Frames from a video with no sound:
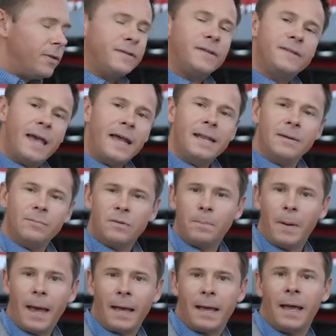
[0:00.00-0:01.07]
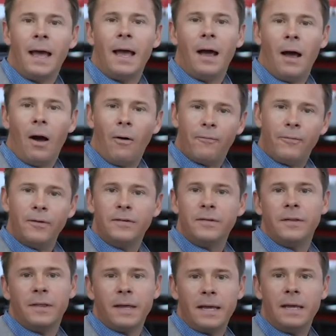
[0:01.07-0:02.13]
The titanium spec
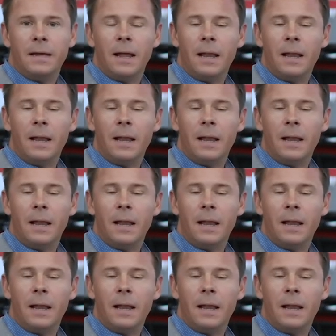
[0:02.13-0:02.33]
offers the